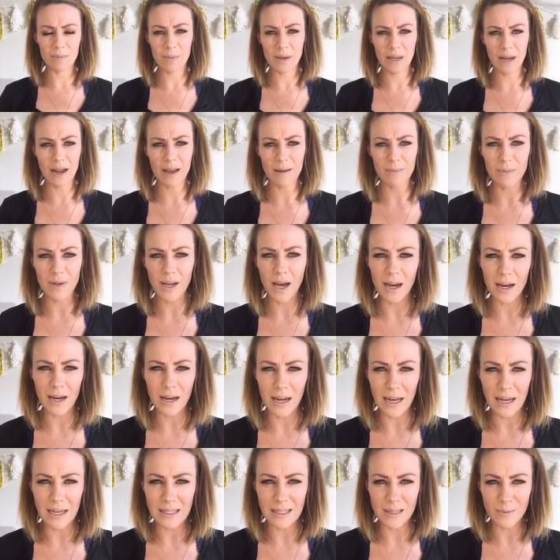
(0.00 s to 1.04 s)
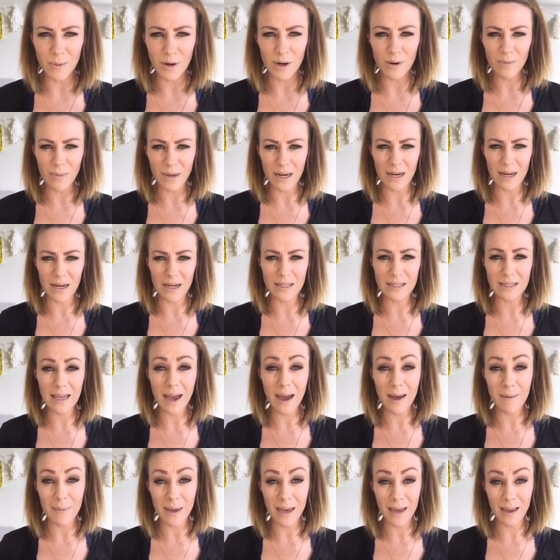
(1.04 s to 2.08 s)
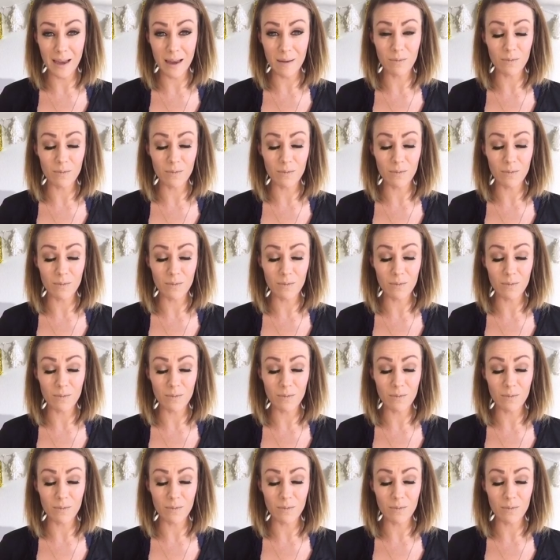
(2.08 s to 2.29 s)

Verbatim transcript: but I'm not an expert, but it is coming.